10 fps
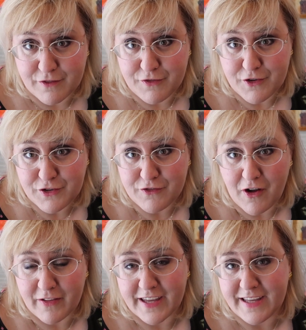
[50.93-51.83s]
First of
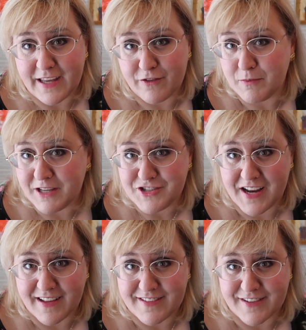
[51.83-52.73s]
all, it gives me a
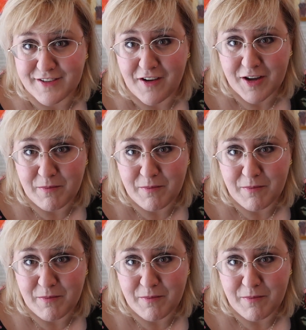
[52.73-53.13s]
chance to talk